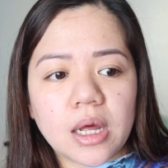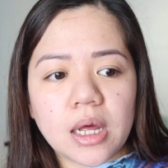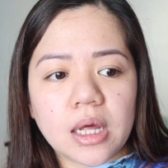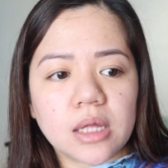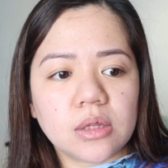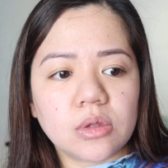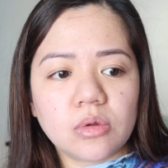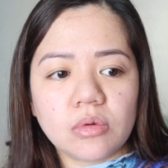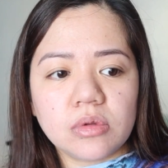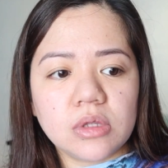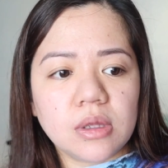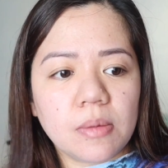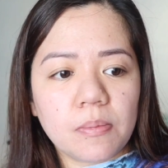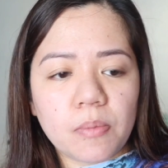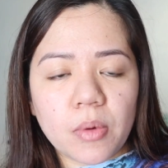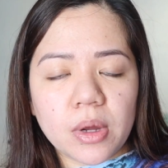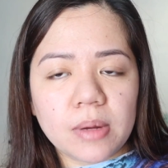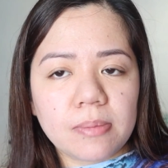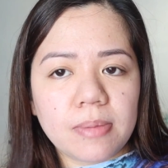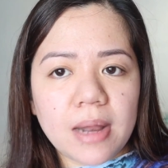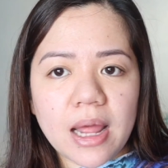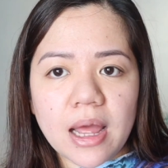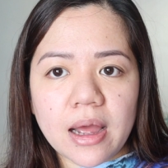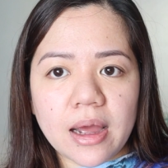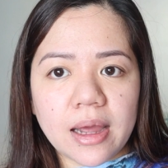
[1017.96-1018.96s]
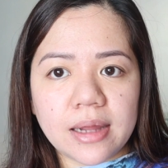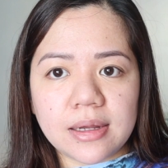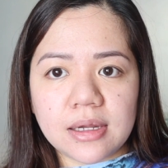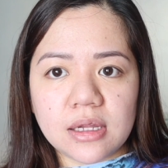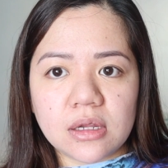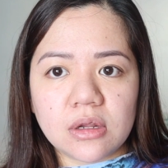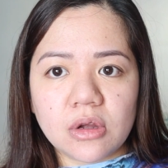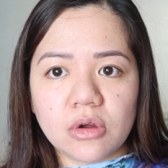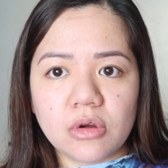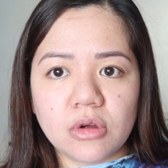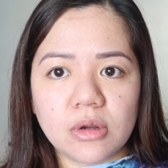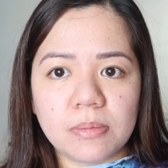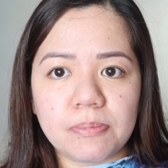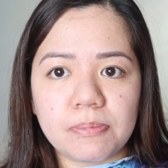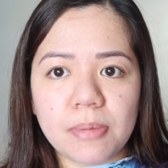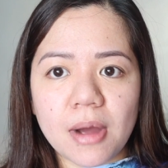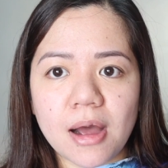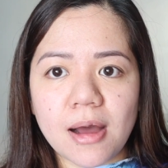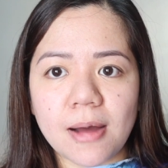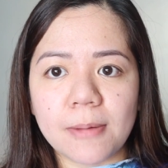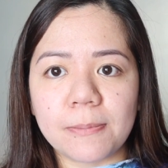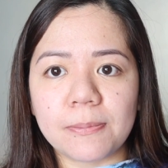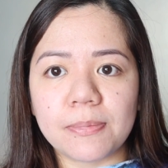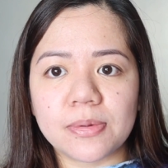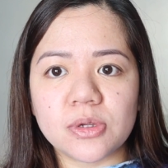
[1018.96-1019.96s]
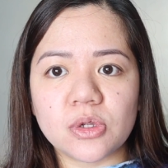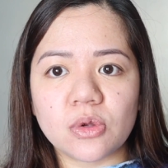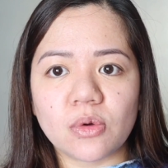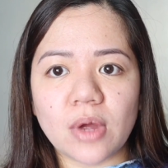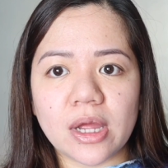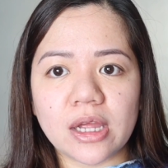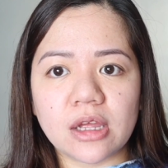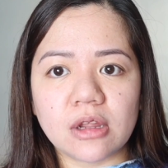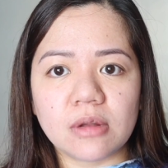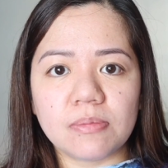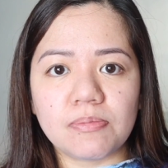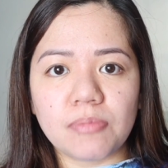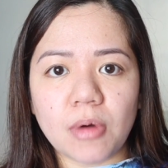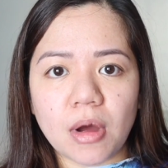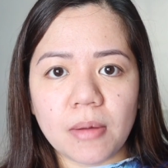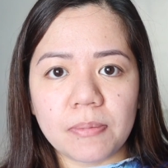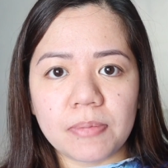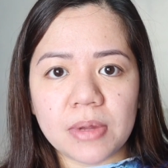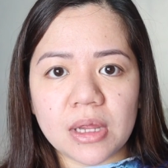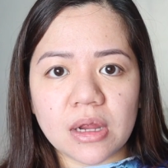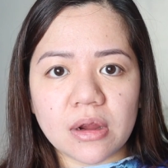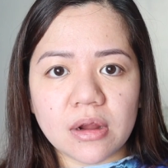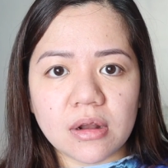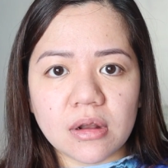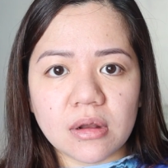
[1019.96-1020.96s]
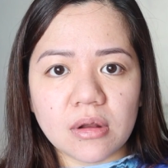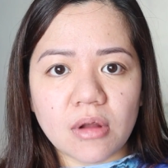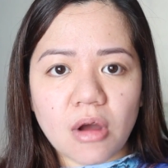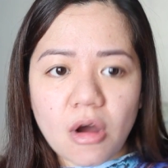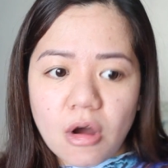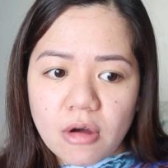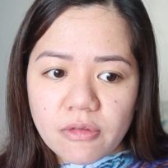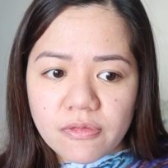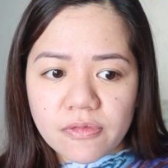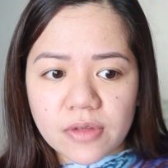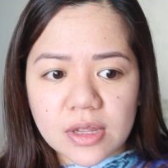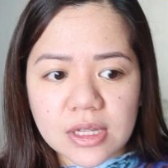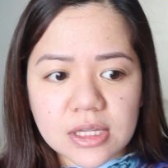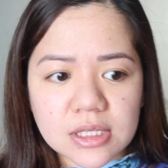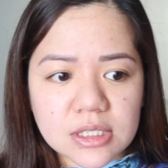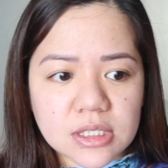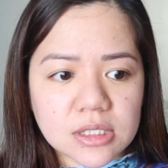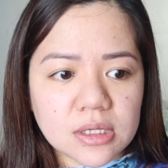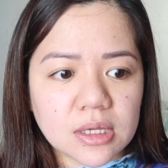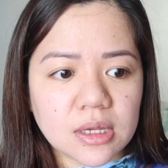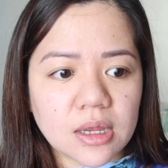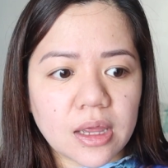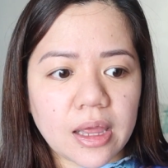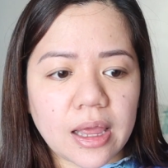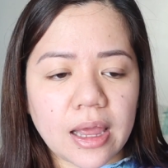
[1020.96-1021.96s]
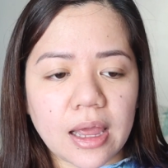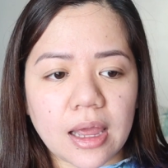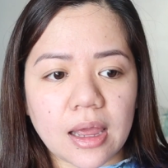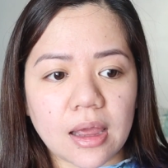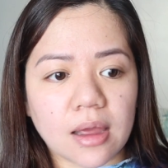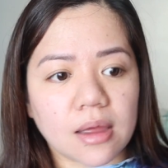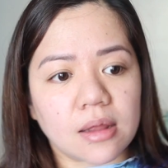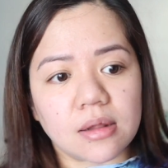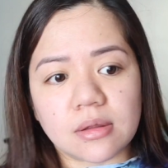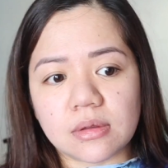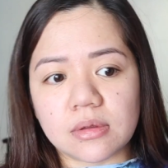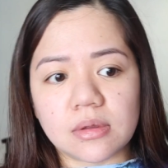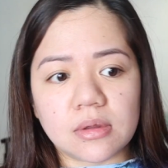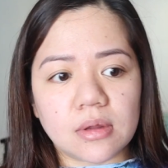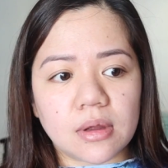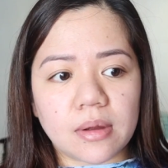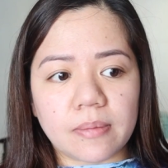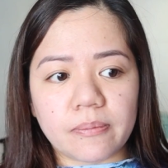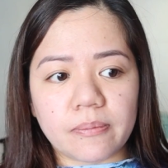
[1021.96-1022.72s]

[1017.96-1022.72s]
I told him point blank, I need a good pump. So I could pump here in the office, and